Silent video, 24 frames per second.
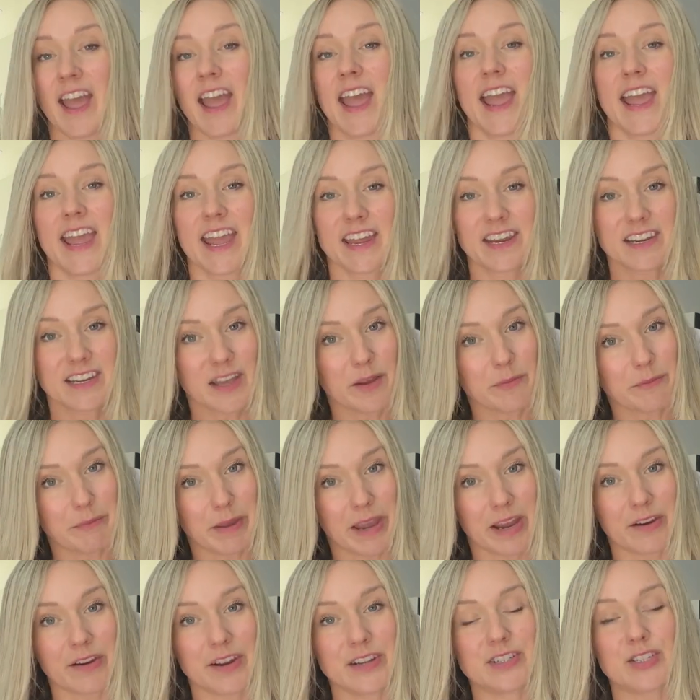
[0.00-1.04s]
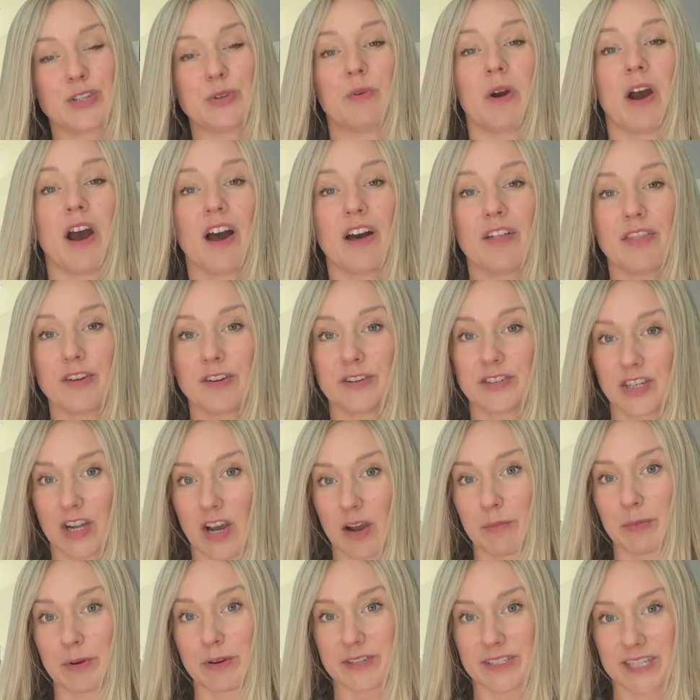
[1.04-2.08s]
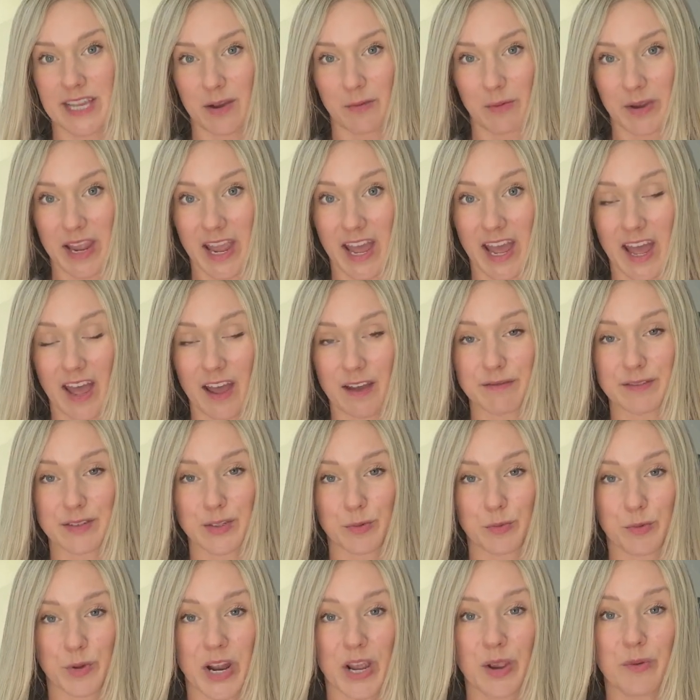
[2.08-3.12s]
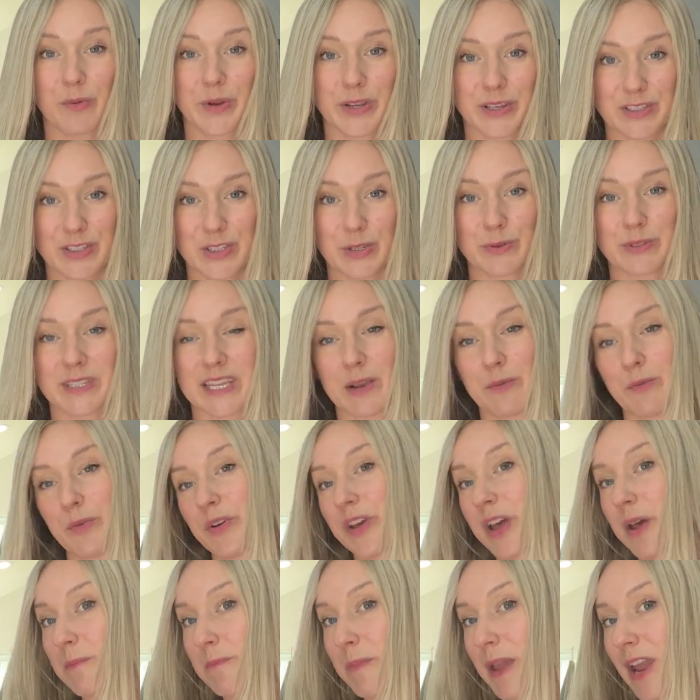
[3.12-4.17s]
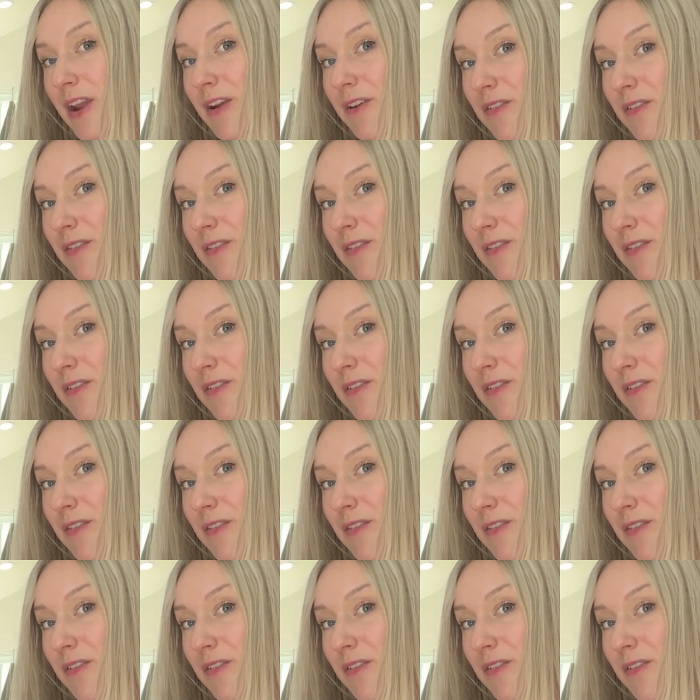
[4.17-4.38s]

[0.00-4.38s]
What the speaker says: and compare it to other toppers that we have. So what I will do is I will compare